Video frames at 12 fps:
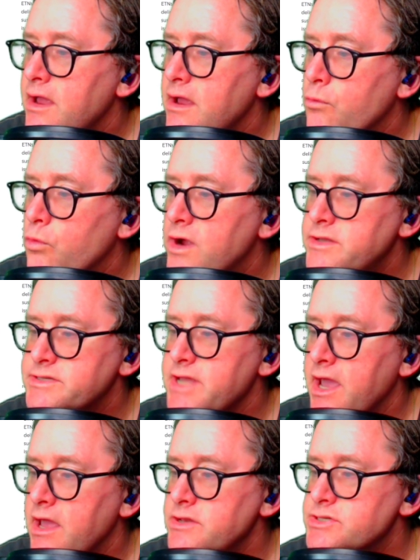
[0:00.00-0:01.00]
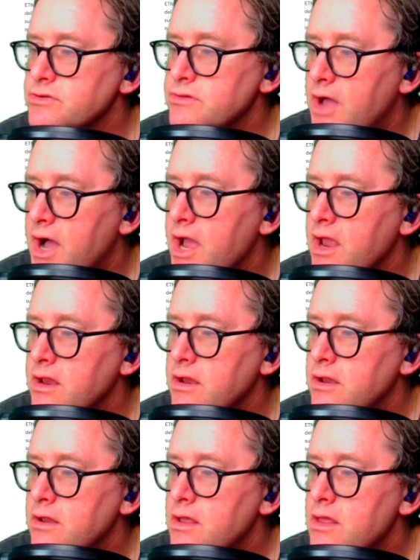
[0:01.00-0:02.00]
ones end July
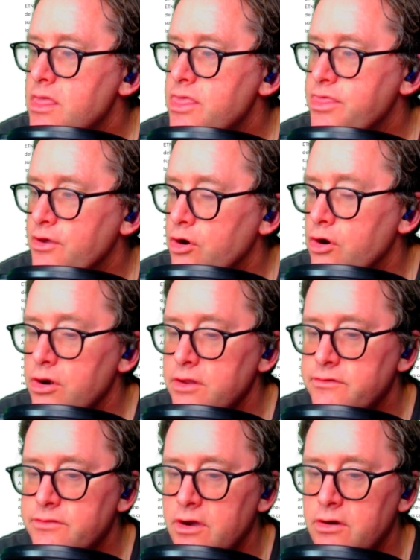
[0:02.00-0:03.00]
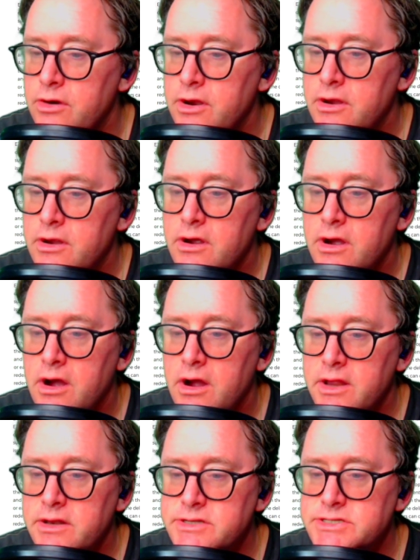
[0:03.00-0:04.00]
3rd. So
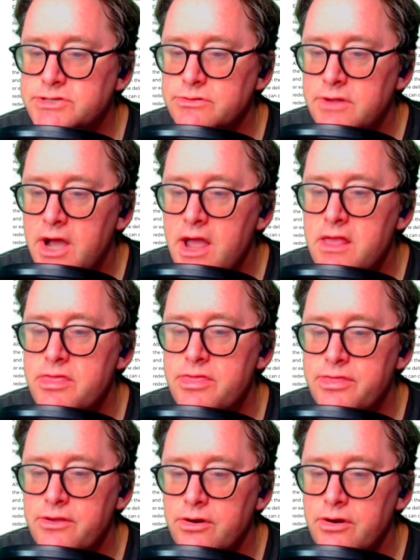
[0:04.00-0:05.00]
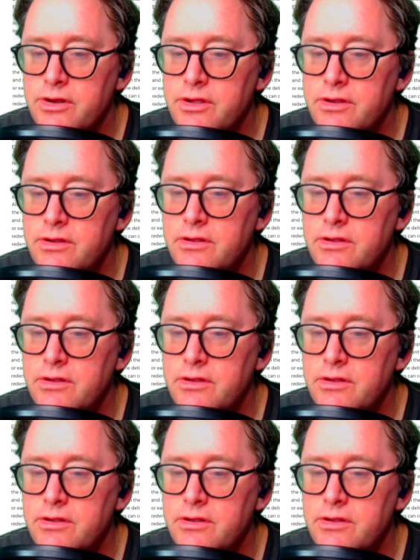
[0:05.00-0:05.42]
it is July 3rd